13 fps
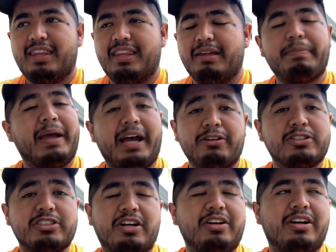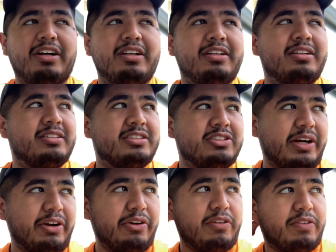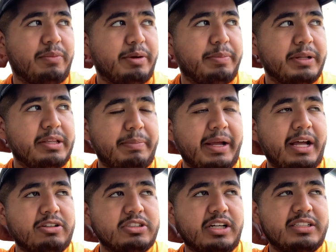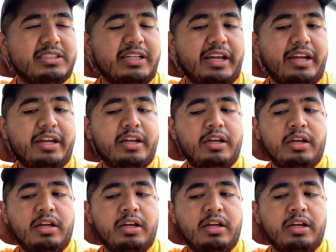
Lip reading: panels aren't on, so I don't know if I'm gonna put the panels on today.